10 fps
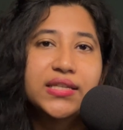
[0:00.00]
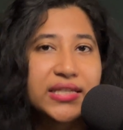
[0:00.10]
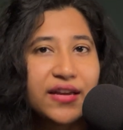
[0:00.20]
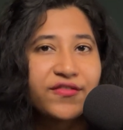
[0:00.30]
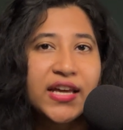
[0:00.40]
the
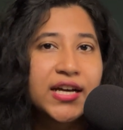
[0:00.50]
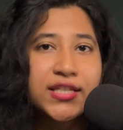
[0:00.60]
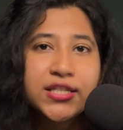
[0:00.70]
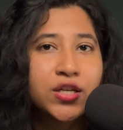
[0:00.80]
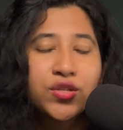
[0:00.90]
safety
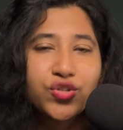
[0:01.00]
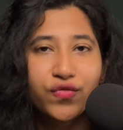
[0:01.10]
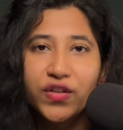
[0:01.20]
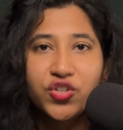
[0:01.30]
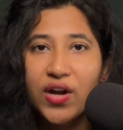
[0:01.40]
concerns
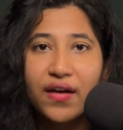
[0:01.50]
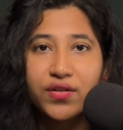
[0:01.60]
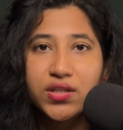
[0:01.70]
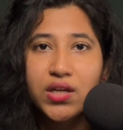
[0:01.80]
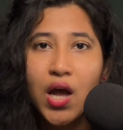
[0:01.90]
of the
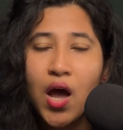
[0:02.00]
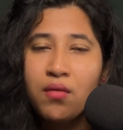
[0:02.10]
drivers.